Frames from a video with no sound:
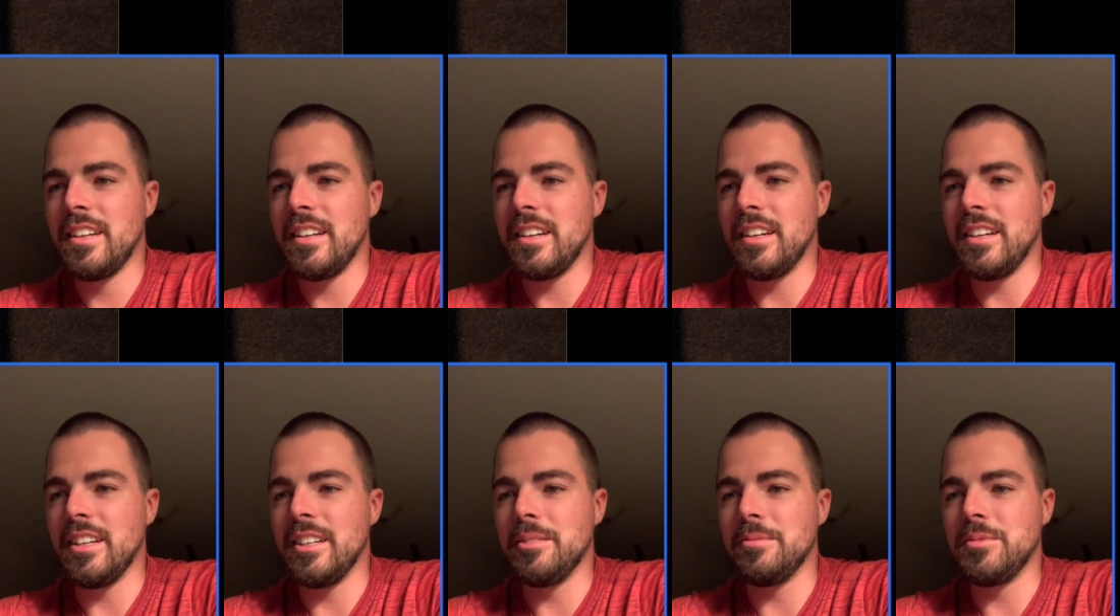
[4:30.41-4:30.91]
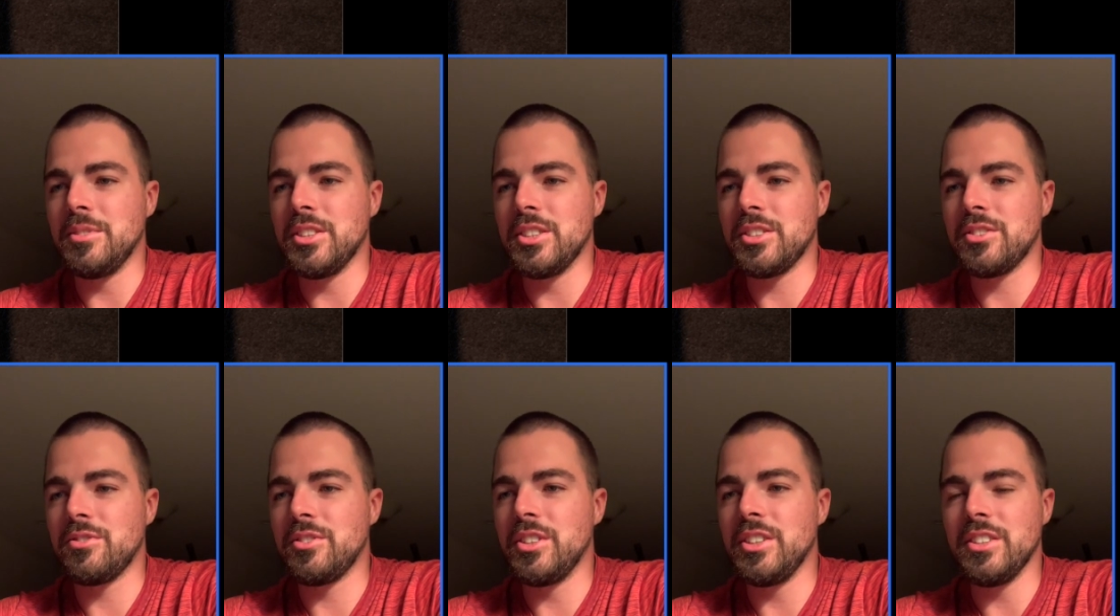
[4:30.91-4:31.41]
Um,
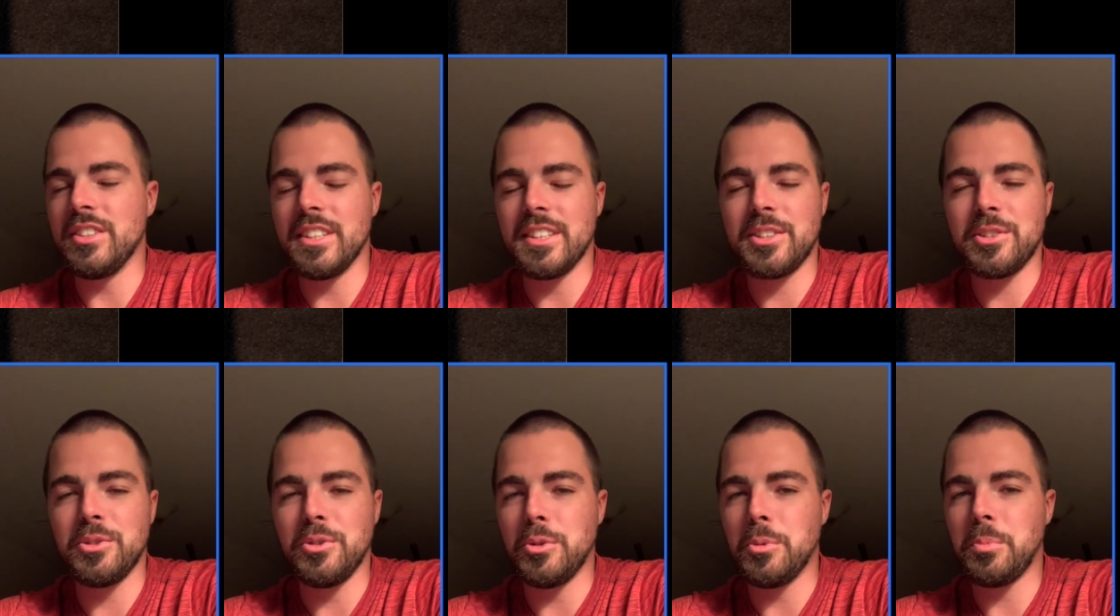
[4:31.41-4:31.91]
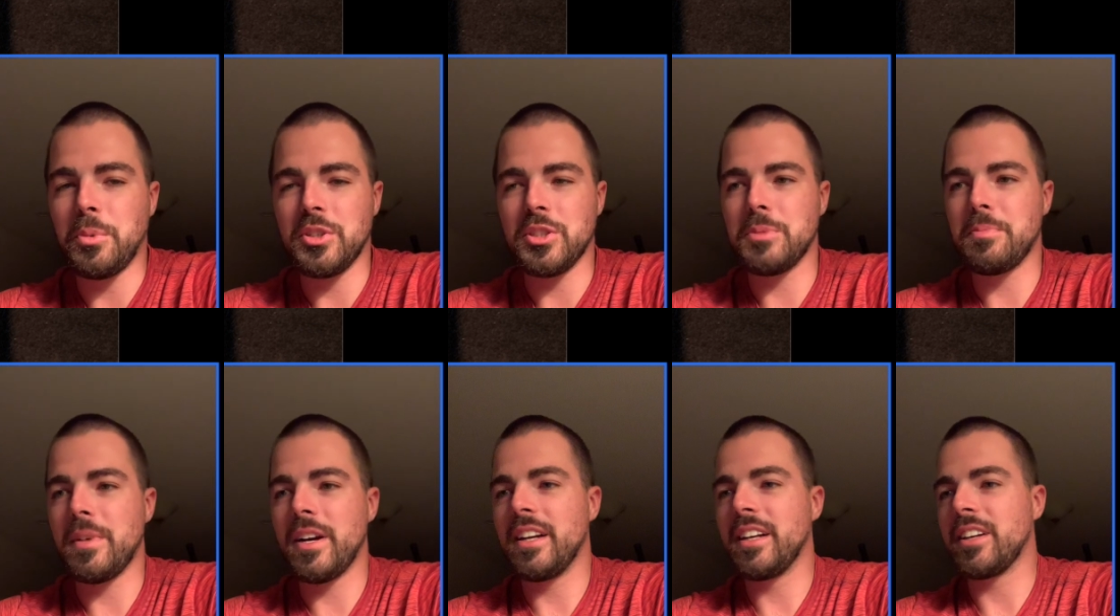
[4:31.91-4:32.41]
just really cool
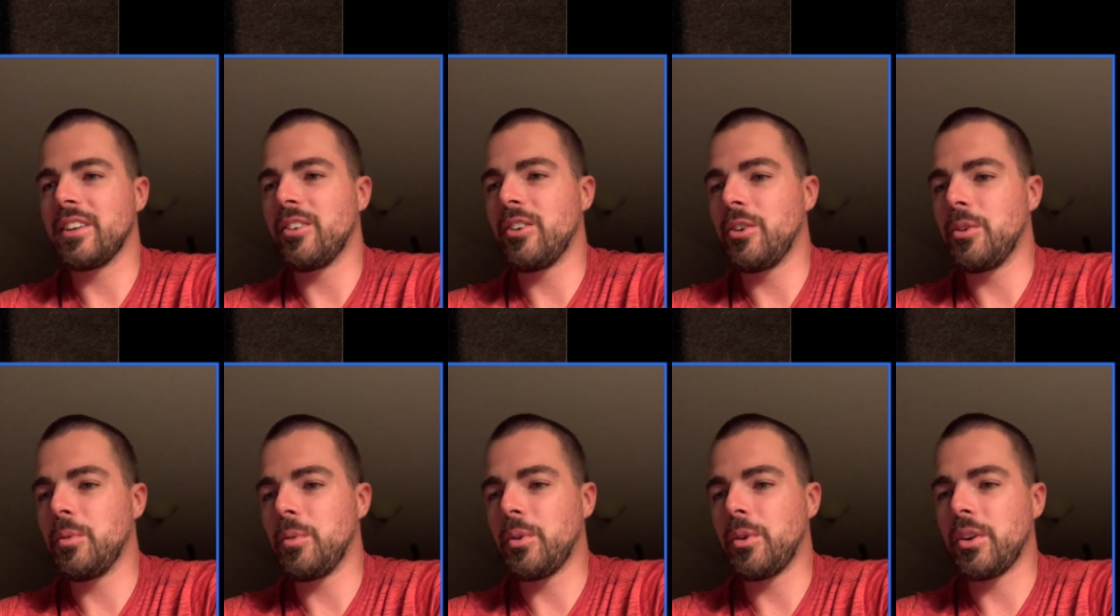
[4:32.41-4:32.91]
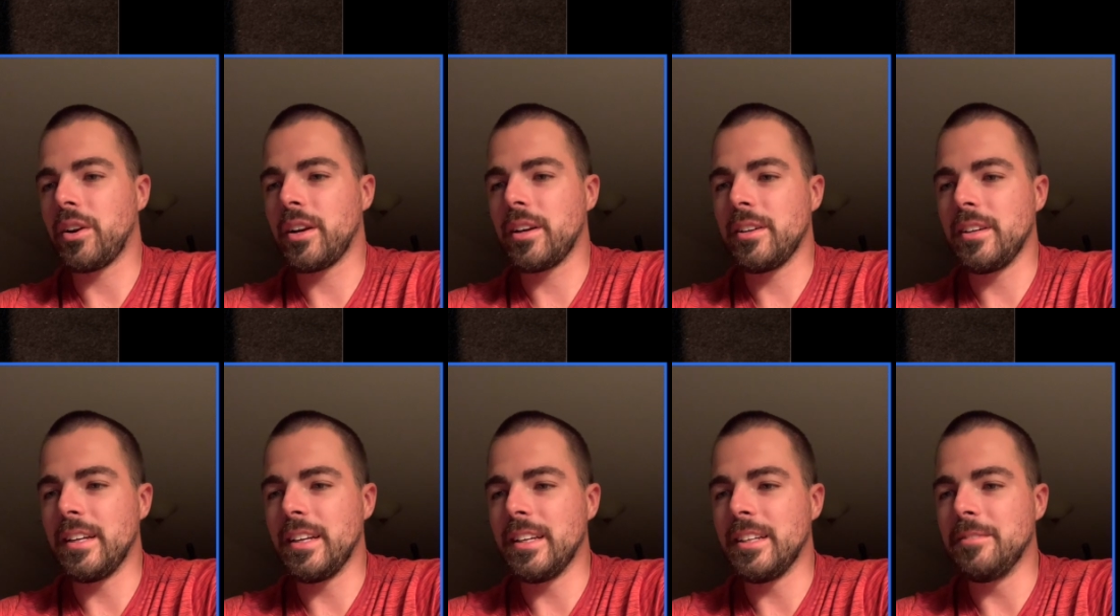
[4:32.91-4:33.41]
prismatic artwork.
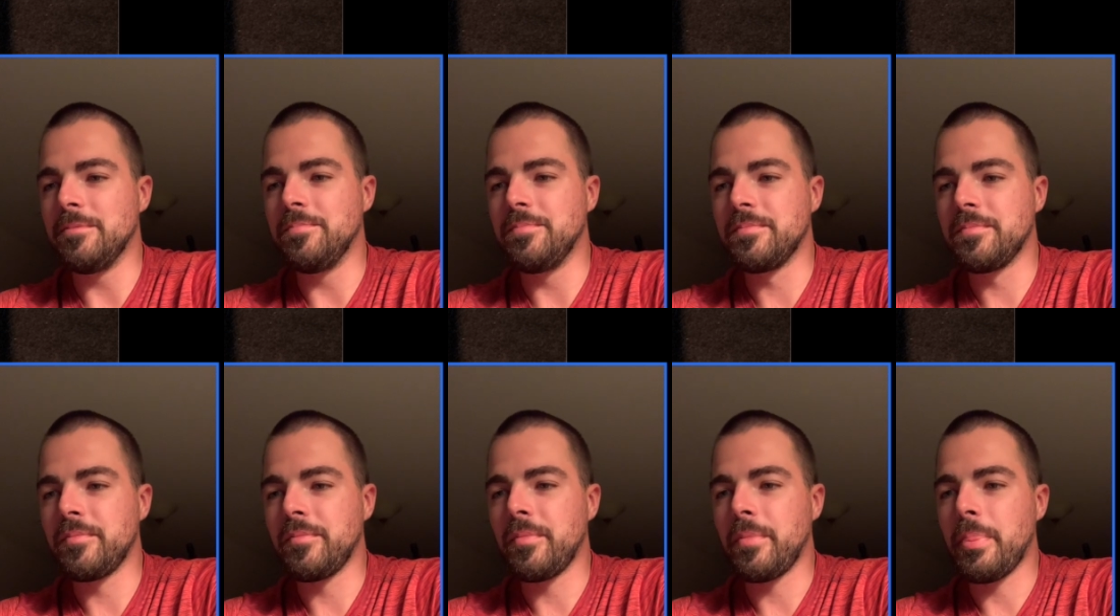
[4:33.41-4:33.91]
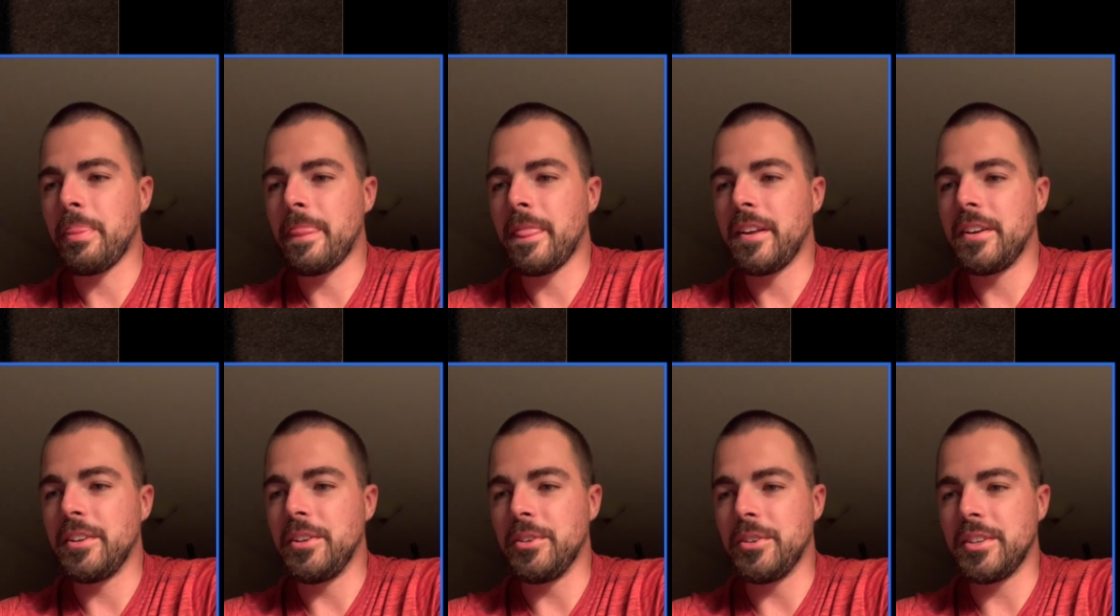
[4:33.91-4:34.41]
And
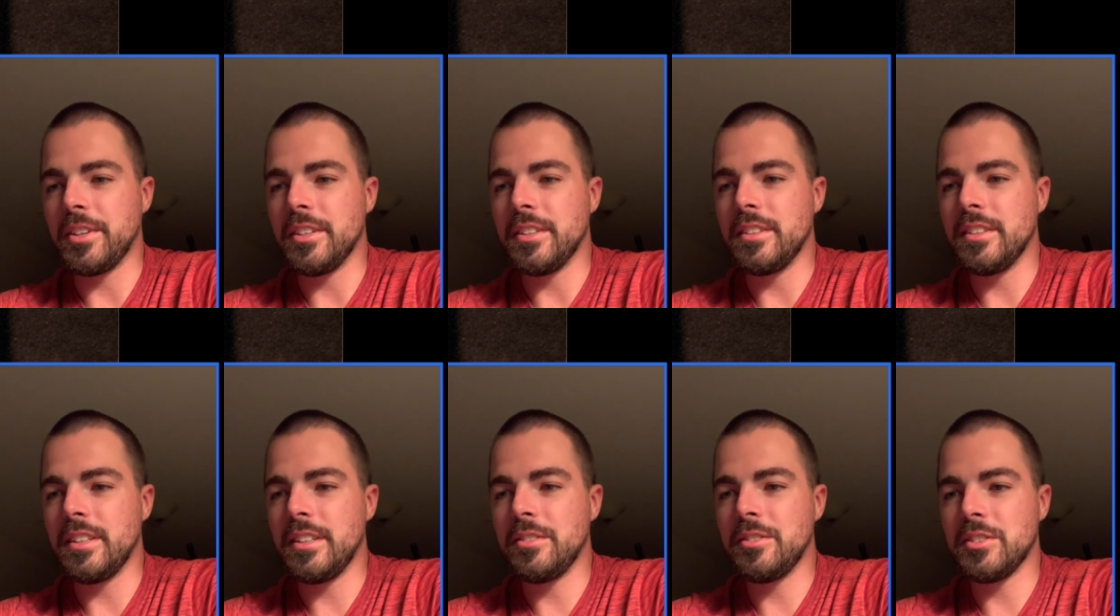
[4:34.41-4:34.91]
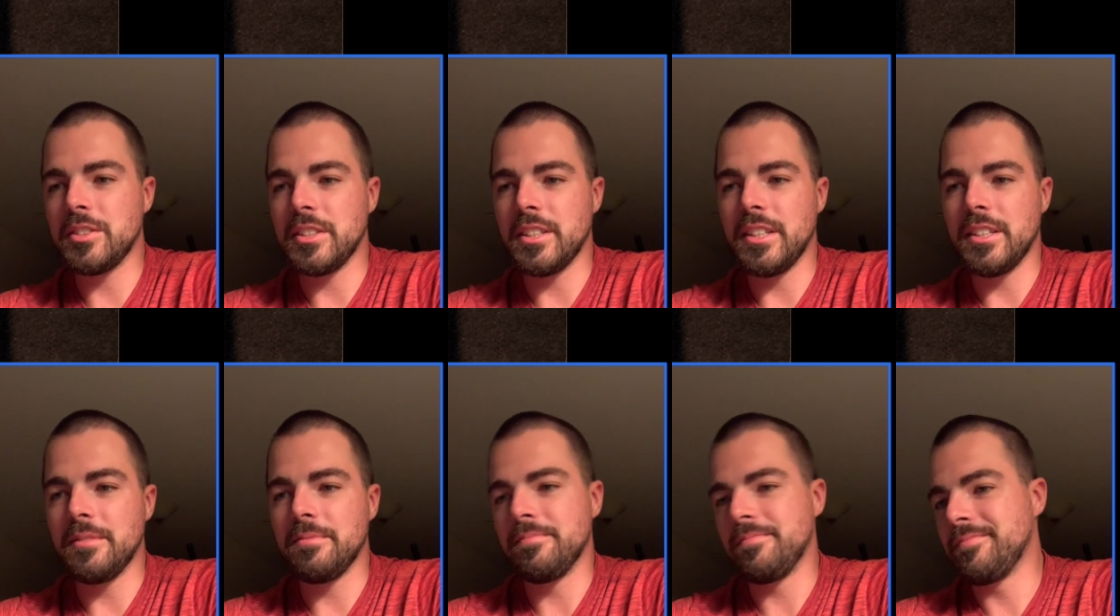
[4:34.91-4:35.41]
you could, it was
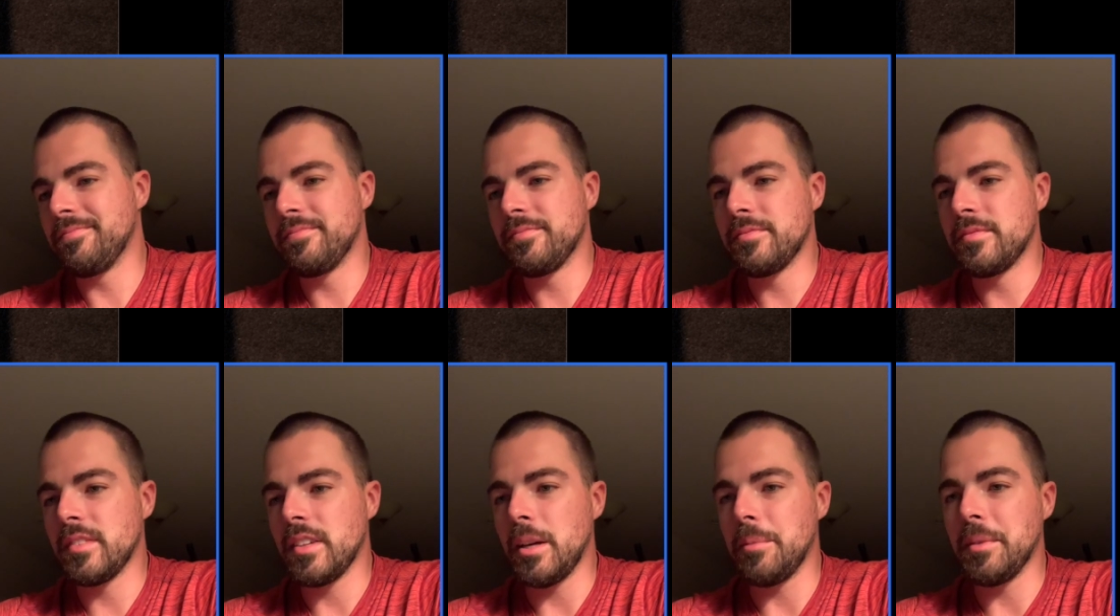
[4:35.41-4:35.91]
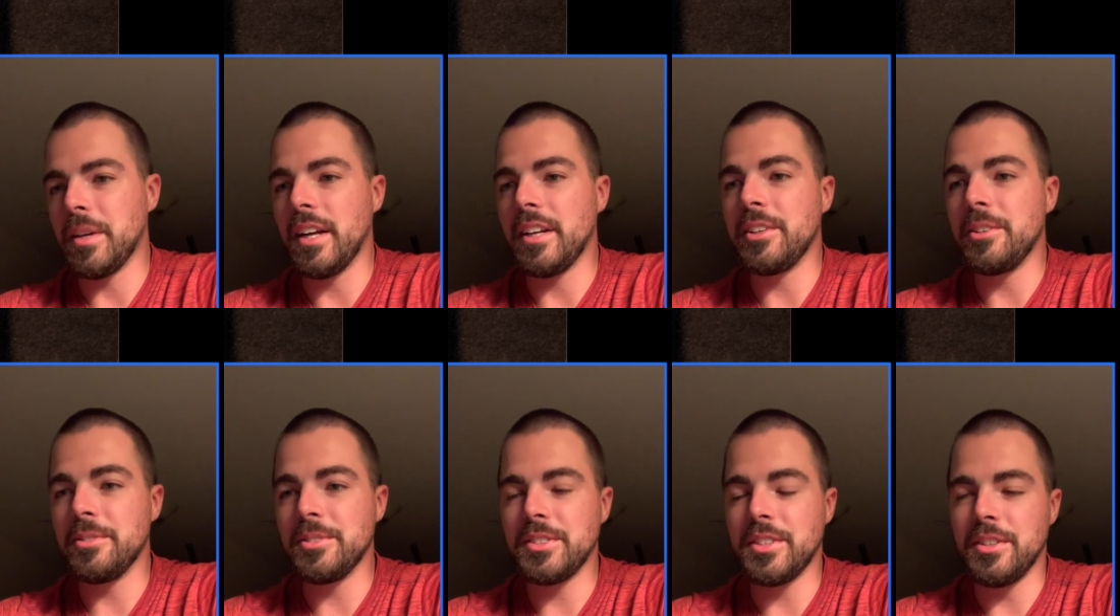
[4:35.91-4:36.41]
a, I mean, I
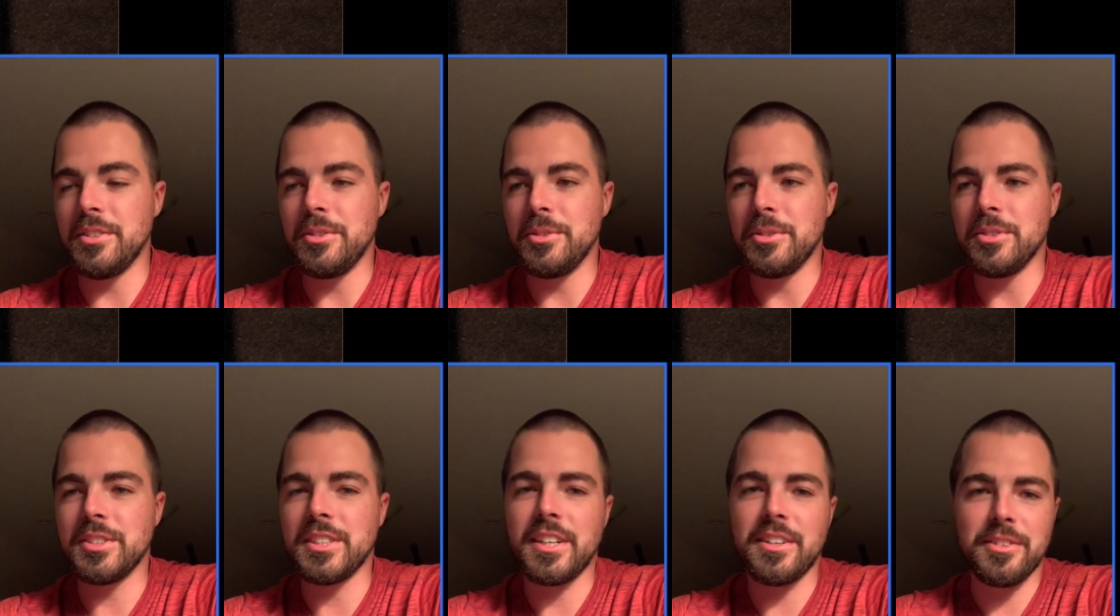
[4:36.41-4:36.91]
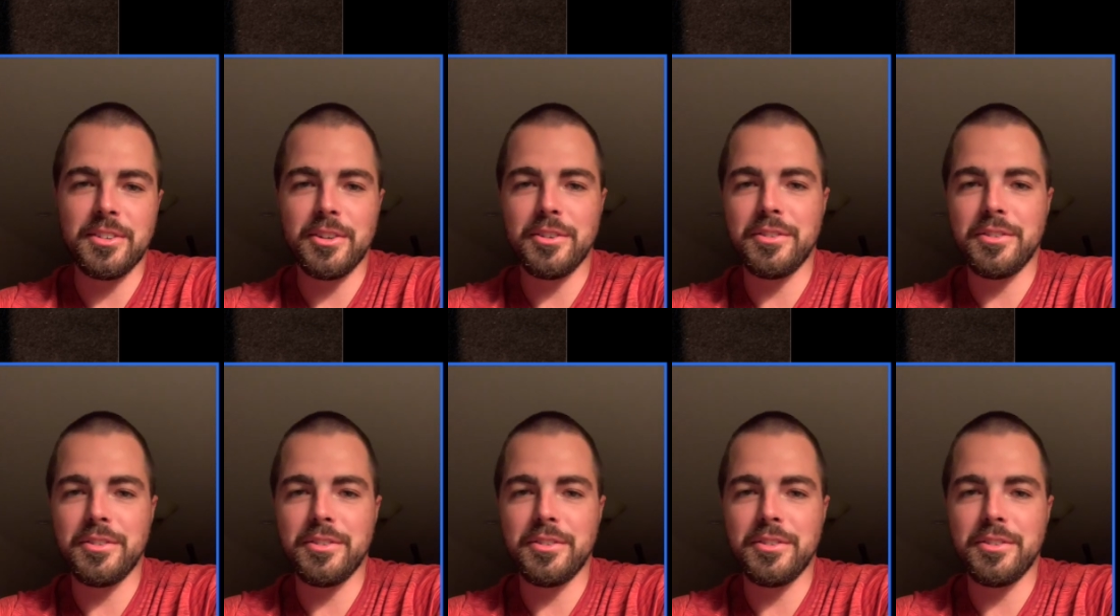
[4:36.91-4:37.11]
used it in duels. I don't know